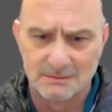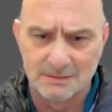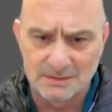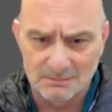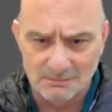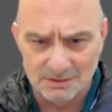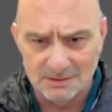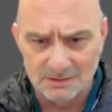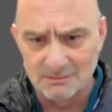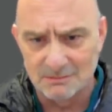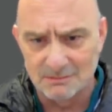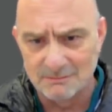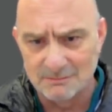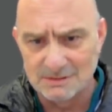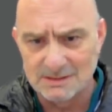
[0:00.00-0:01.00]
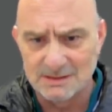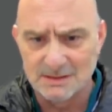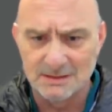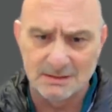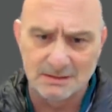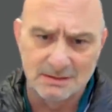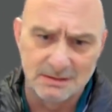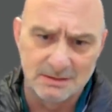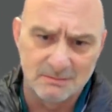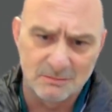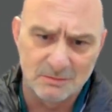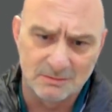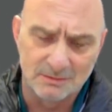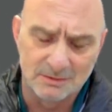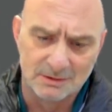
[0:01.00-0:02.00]
That's what the law of the sea actually
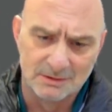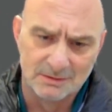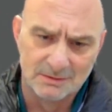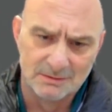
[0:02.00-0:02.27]
demands.